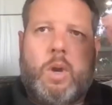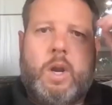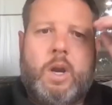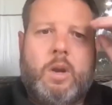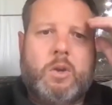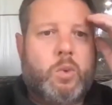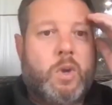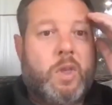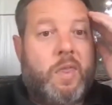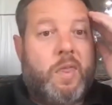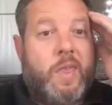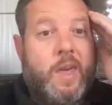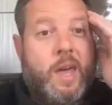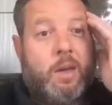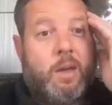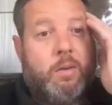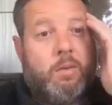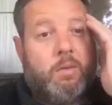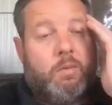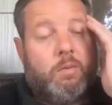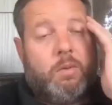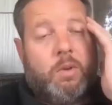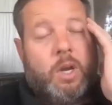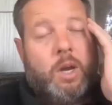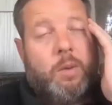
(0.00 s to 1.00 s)
I was with that
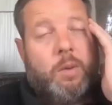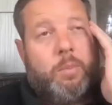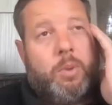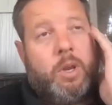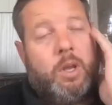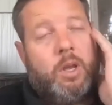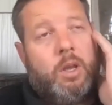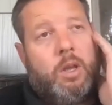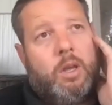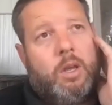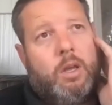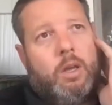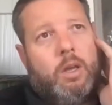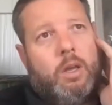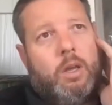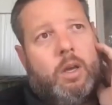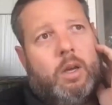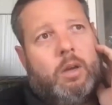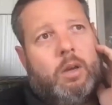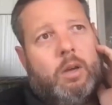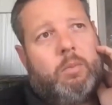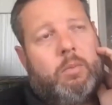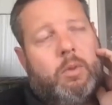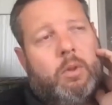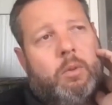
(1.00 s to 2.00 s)
company,
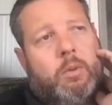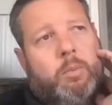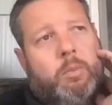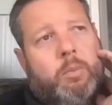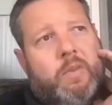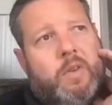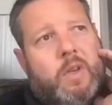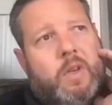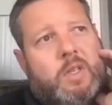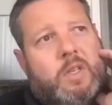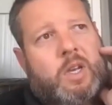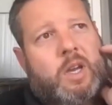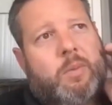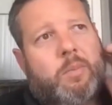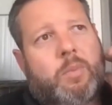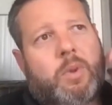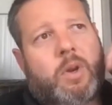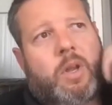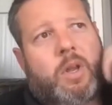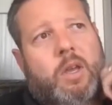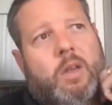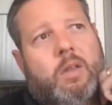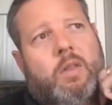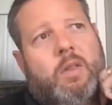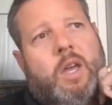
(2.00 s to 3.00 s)
the previous
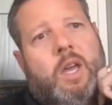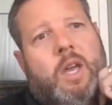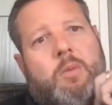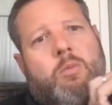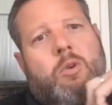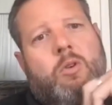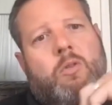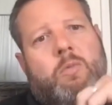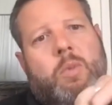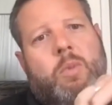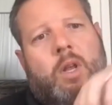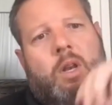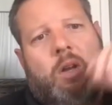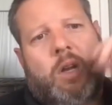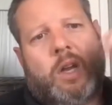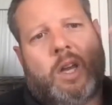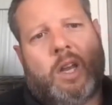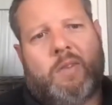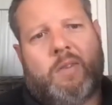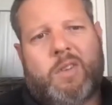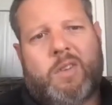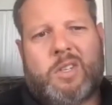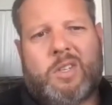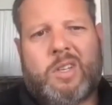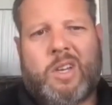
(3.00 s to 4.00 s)
company, they had moved me into
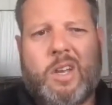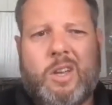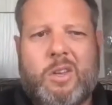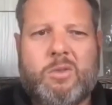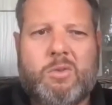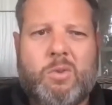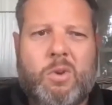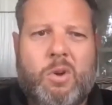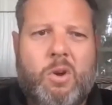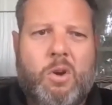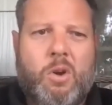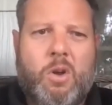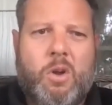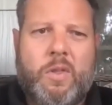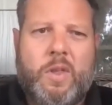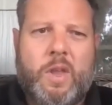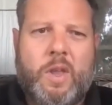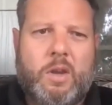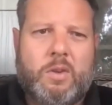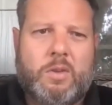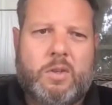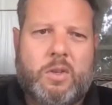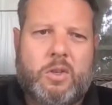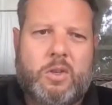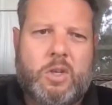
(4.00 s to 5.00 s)
kind of a sales role, and
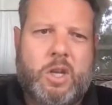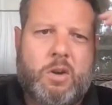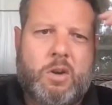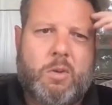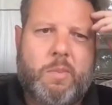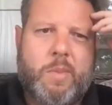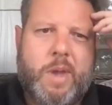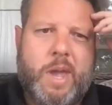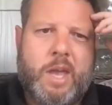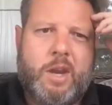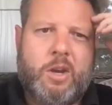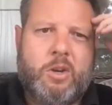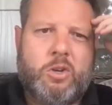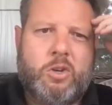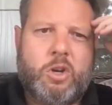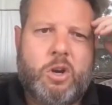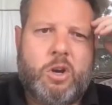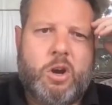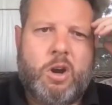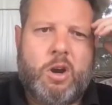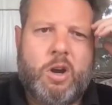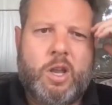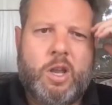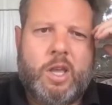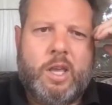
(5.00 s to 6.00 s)
then I was a general
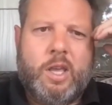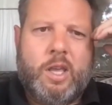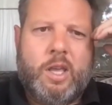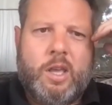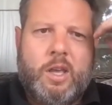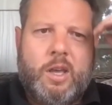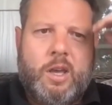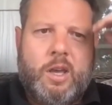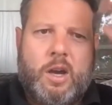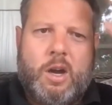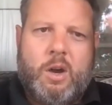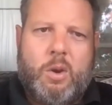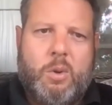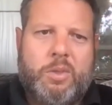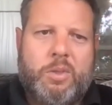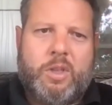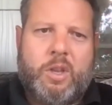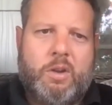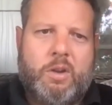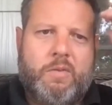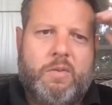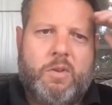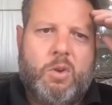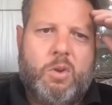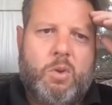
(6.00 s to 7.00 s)
manager all
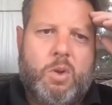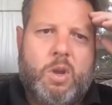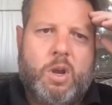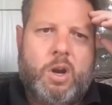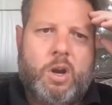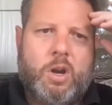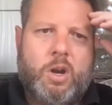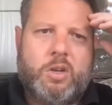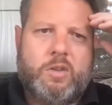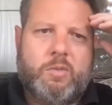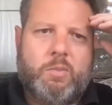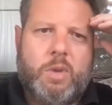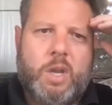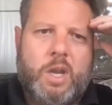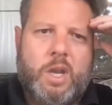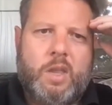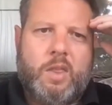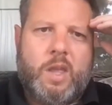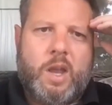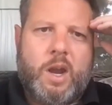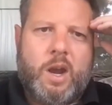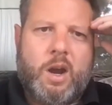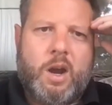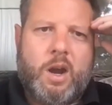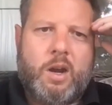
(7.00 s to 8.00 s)
within a few years of
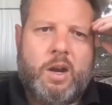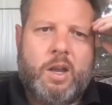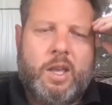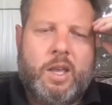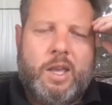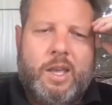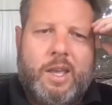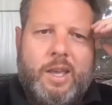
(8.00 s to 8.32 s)
being there.